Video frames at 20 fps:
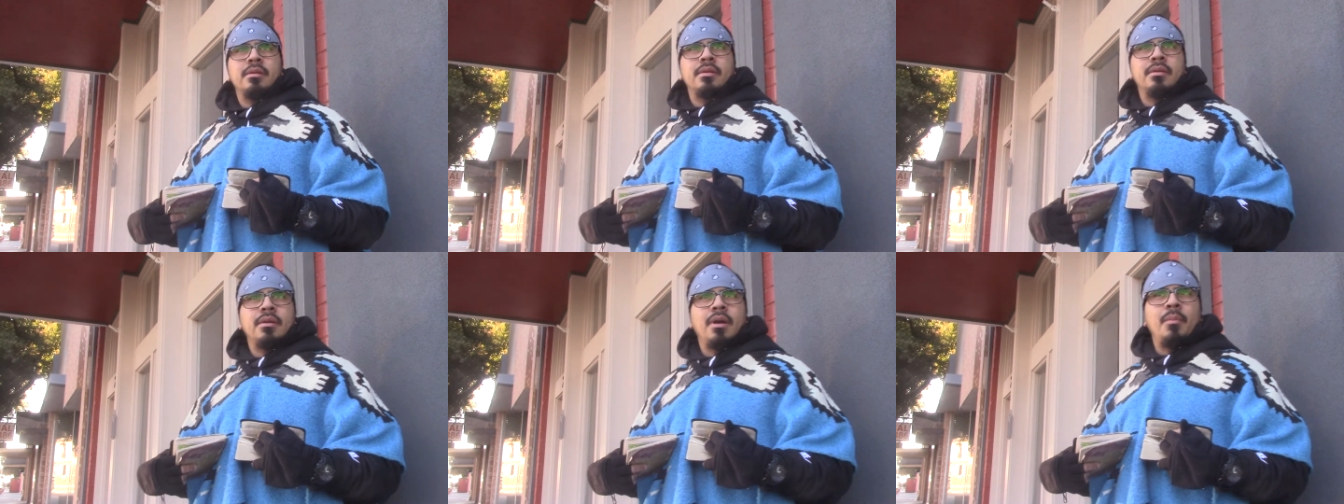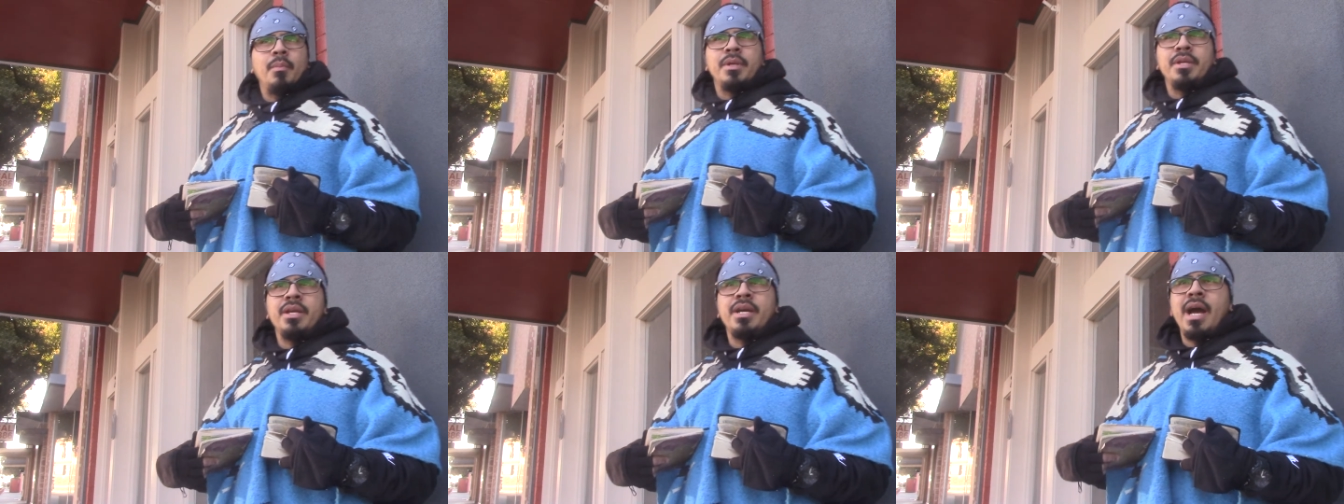I
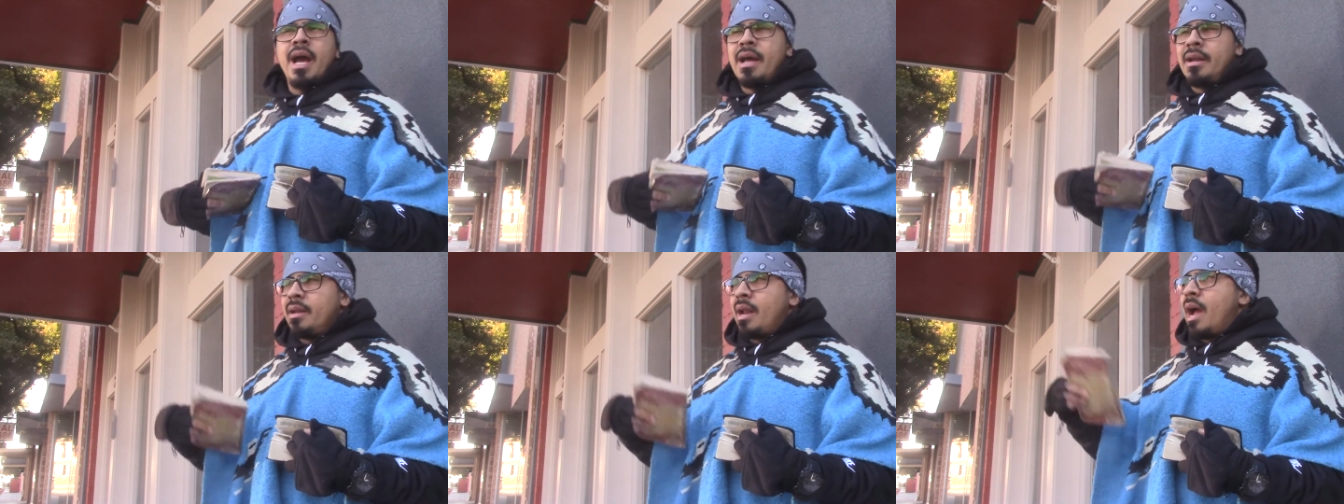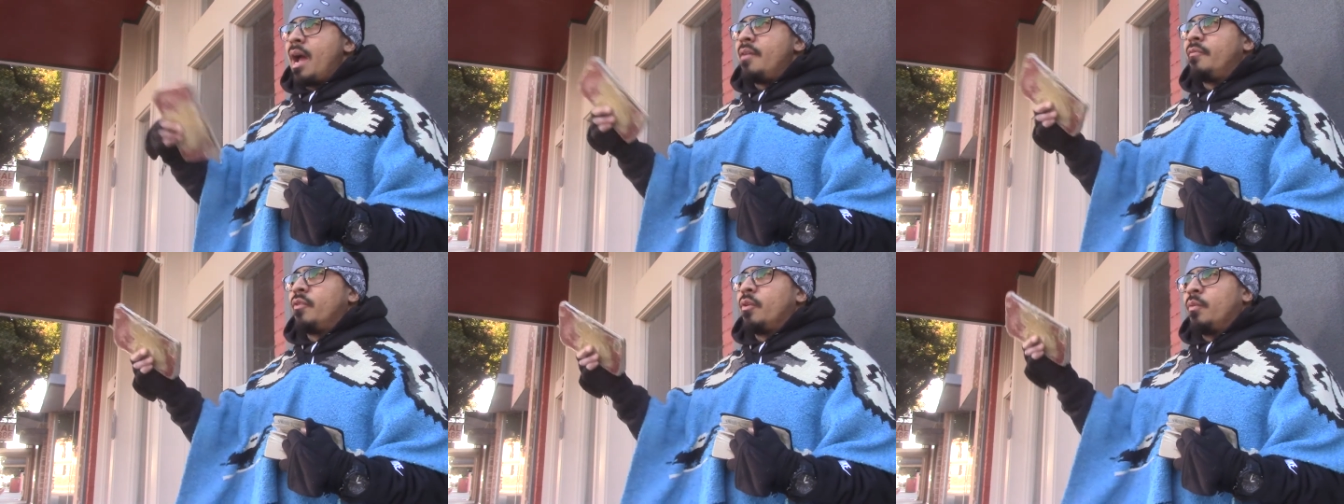mean, you got
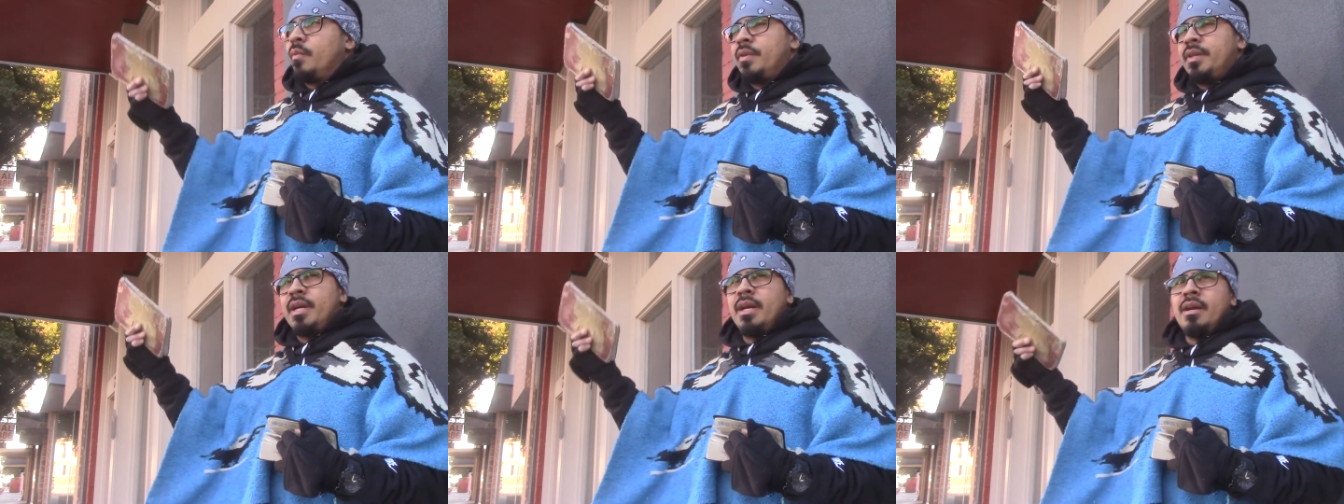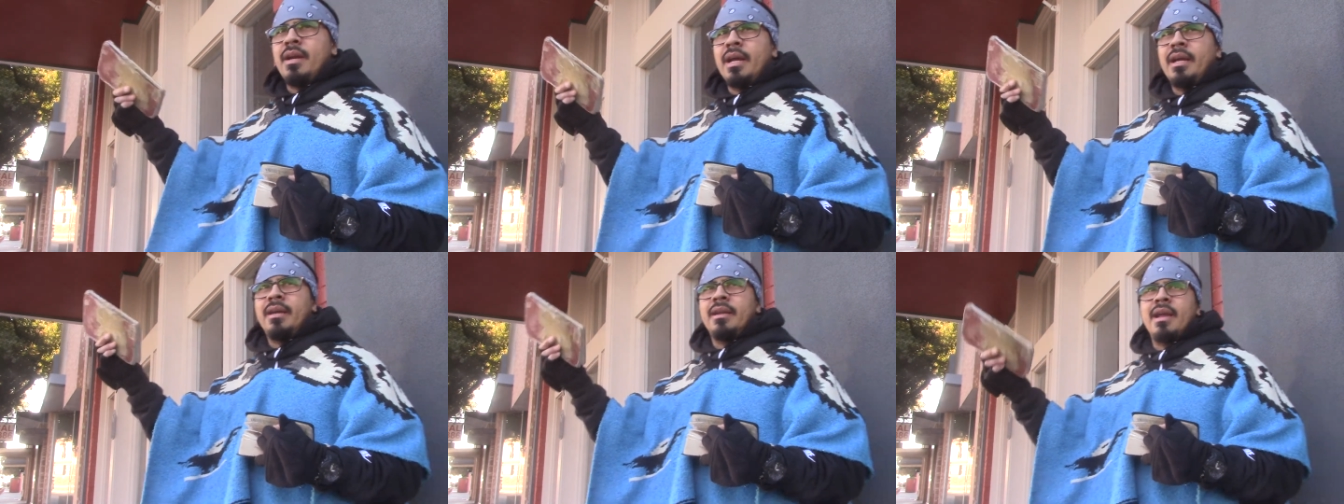life over
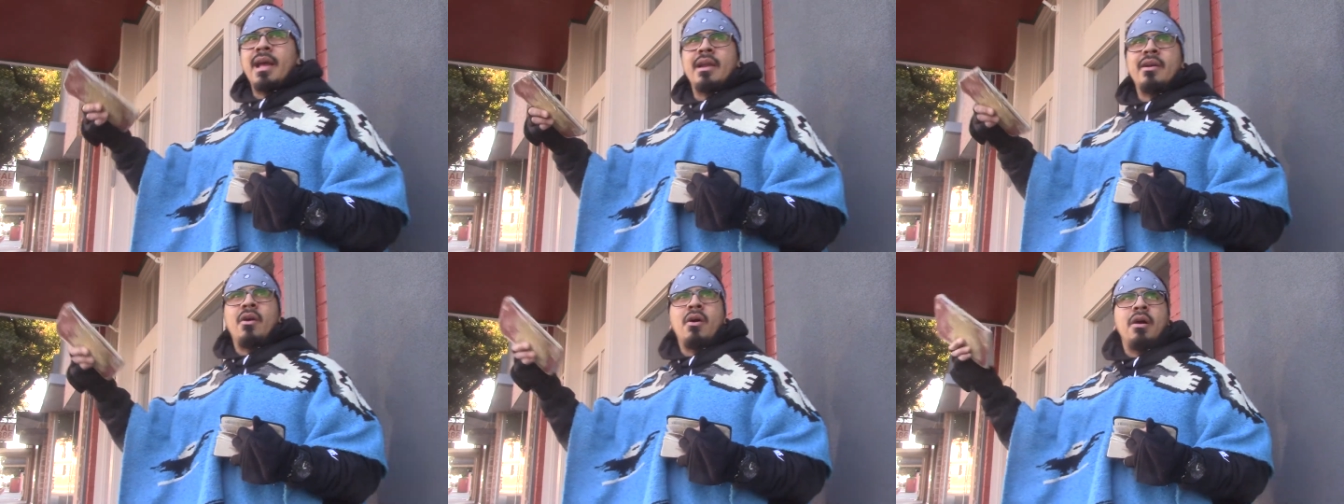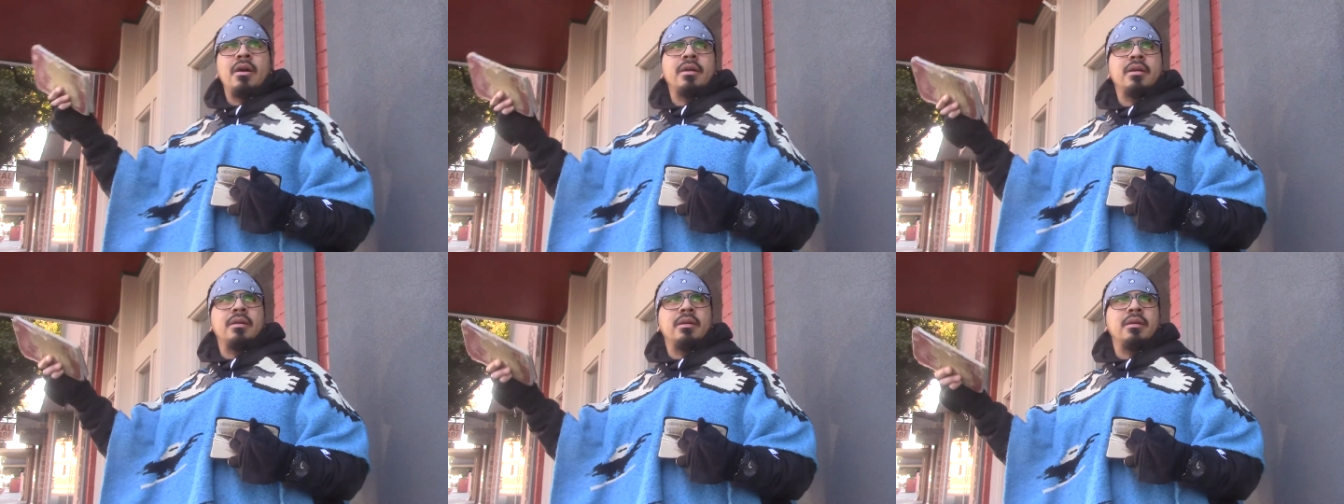there, like in
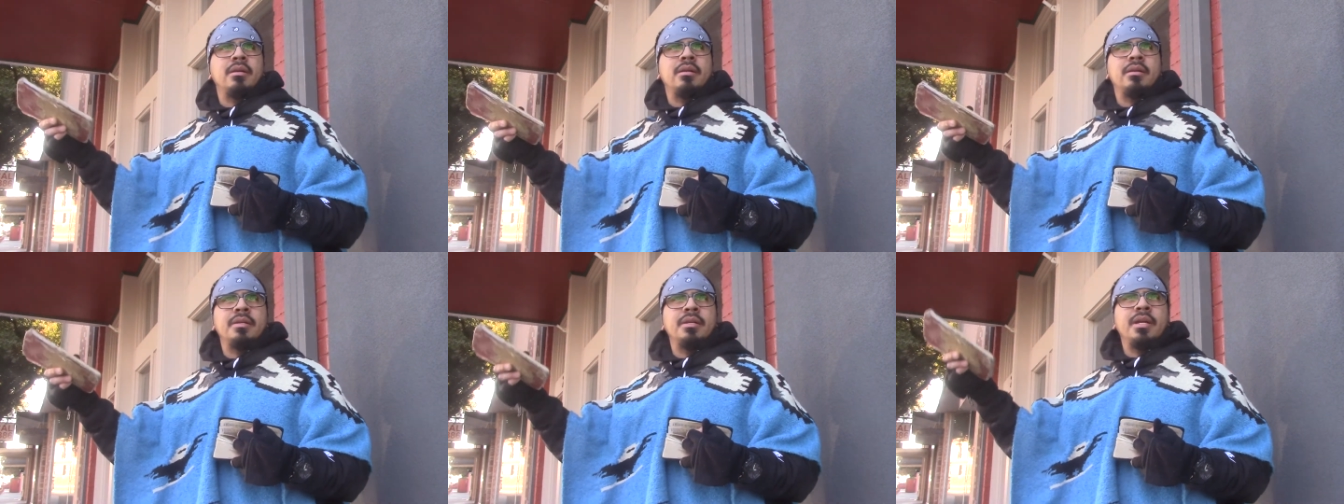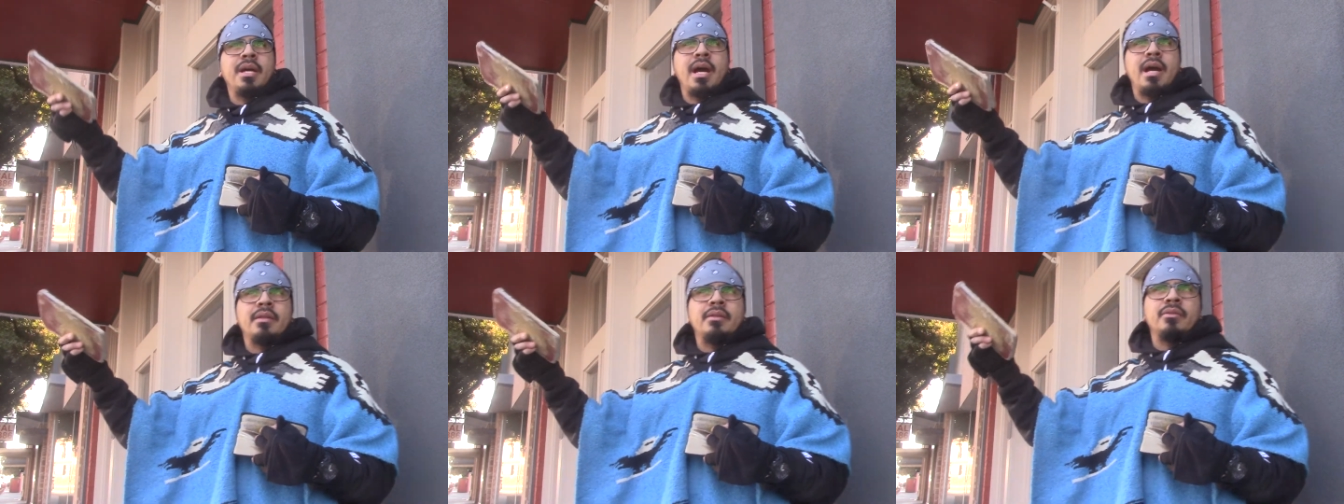Antarctica.
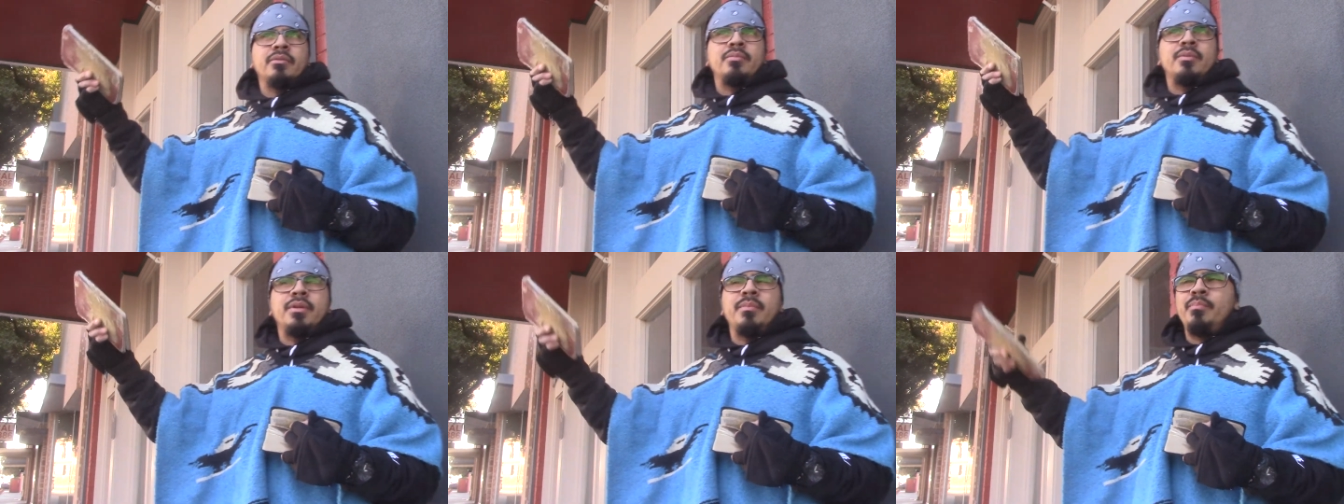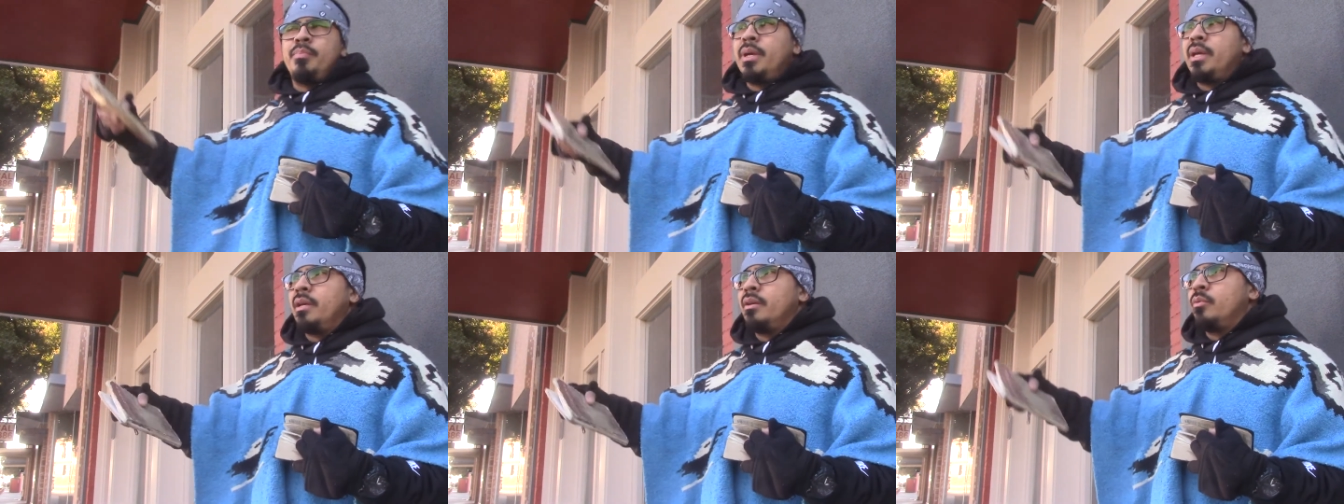You got the, the
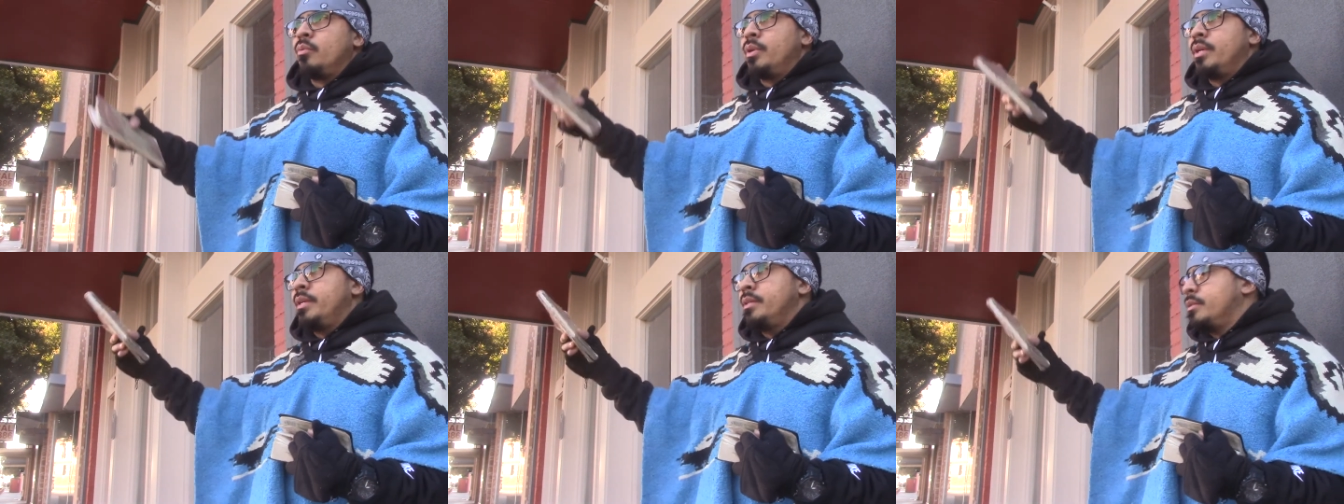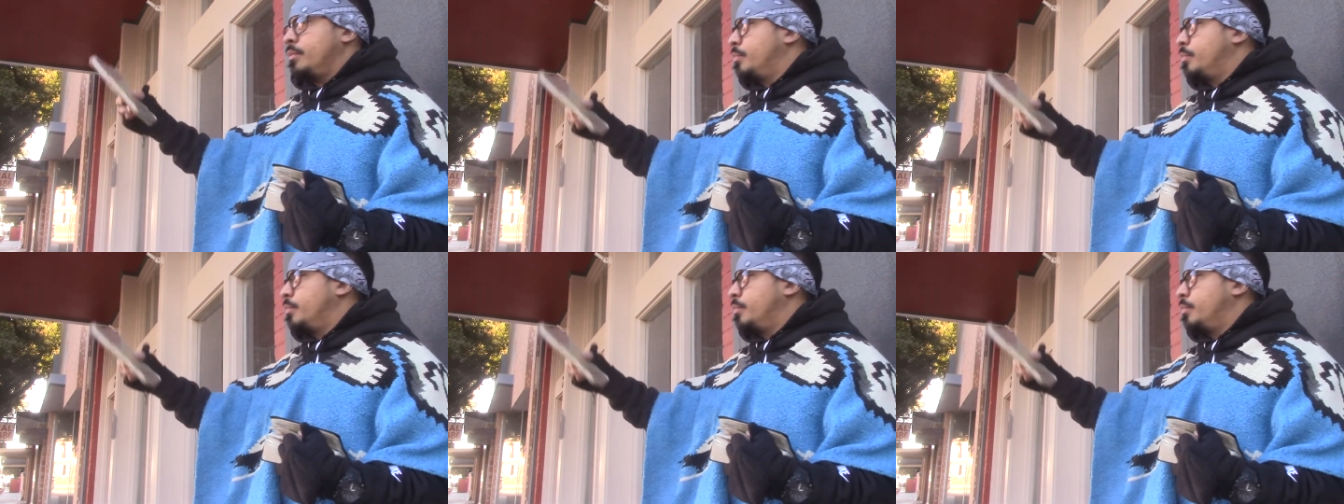penguins, the